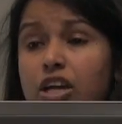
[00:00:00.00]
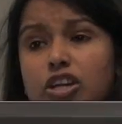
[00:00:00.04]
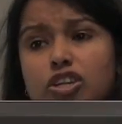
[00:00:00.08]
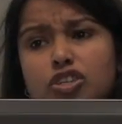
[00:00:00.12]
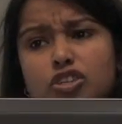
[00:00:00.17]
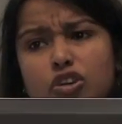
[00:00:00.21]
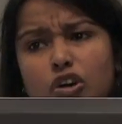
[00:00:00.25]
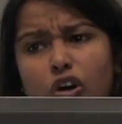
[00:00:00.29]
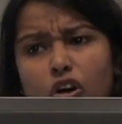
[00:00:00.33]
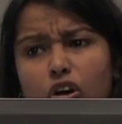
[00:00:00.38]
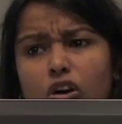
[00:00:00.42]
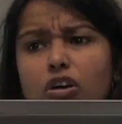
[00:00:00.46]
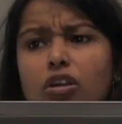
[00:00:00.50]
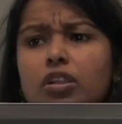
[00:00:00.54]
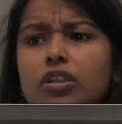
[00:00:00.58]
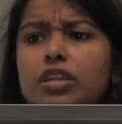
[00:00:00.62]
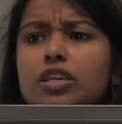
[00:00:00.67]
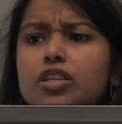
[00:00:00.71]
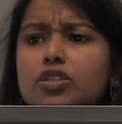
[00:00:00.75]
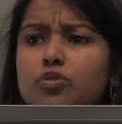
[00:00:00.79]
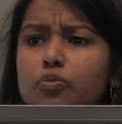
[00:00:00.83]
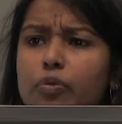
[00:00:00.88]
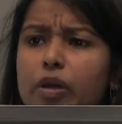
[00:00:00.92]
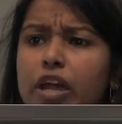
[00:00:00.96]
So all
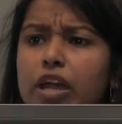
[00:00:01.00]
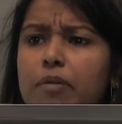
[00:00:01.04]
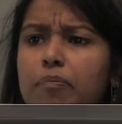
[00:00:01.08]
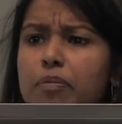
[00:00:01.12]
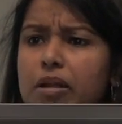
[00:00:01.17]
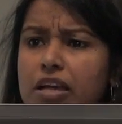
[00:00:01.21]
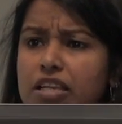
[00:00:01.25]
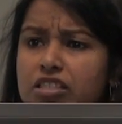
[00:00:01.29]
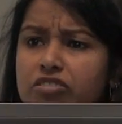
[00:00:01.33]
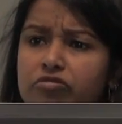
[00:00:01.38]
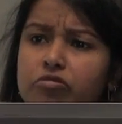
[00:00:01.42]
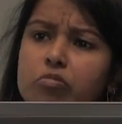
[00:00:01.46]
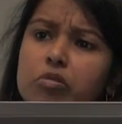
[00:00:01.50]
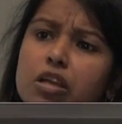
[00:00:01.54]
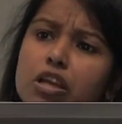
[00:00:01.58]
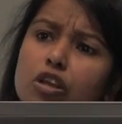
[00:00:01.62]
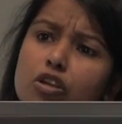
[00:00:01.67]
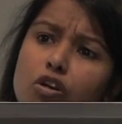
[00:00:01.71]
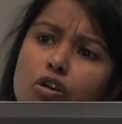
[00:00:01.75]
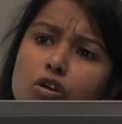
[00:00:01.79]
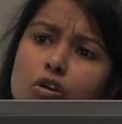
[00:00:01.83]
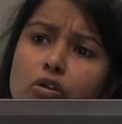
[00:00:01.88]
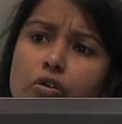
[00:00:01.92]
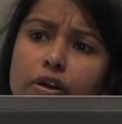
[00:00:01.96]
this way blasphemy
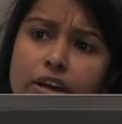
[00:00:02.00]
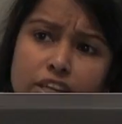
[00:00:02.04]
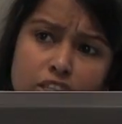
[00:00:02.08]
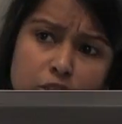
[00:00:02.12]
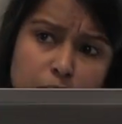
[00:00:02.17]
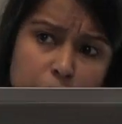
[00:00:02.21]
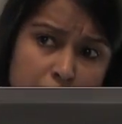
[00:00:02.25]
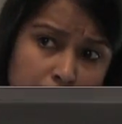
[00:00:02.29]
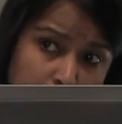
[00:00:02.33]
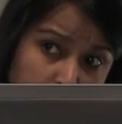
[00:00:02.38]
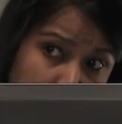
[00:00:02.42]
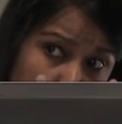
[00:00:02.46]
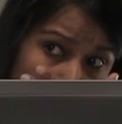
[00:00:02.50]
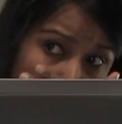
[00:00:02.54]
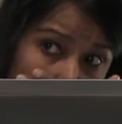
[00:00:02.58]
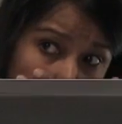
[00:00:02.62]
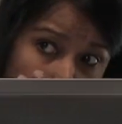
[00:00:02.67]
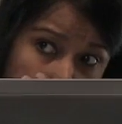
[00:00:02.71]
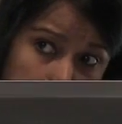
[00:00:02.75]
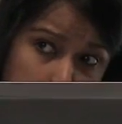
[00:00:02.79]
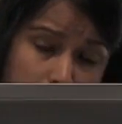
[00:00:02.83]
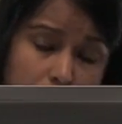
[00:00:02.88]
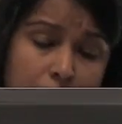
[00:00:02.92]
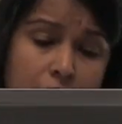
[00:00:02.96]
law has been
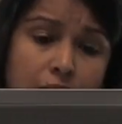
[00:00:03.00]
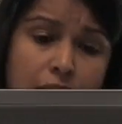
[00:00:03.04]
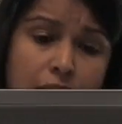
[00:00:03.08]
used